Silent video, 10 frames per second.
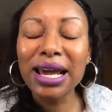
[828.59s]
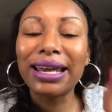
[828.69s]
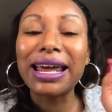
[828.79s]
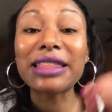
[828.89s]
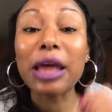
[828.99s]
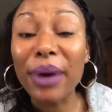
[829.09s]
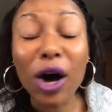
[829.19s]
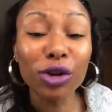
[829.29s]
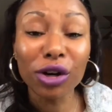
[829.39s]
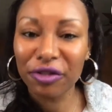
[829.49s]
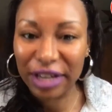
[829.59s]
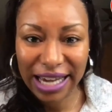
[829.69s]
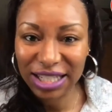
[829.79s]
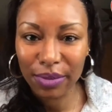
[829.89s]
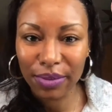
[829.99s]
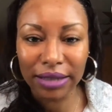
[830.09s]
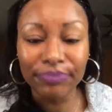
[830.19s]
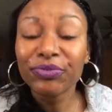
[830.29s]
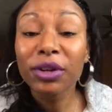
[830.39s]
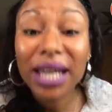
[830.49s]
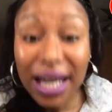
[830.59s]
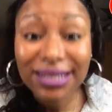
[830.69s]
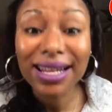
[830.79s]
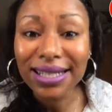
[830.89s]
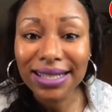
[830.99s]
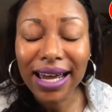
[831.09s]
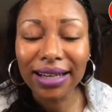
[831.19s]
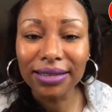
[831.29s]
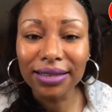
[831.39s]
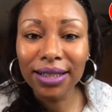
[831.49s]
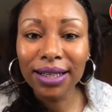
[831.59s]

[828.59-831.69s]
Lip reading: and hit that bell notification button, because listen,